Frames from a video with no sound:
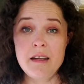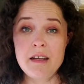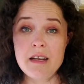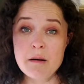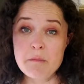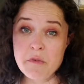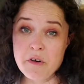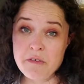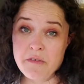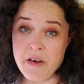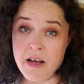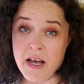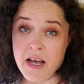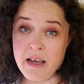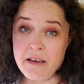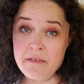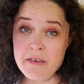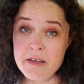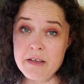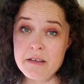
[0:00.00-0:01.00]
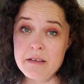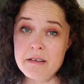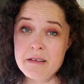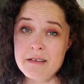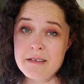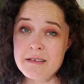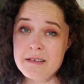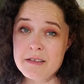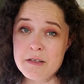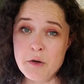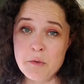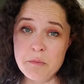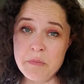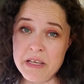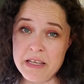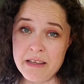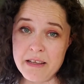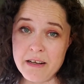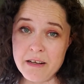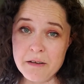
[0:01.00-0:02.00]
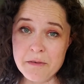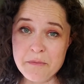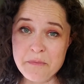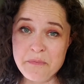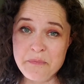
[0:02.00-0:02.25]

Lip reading: And number 5, don't be there.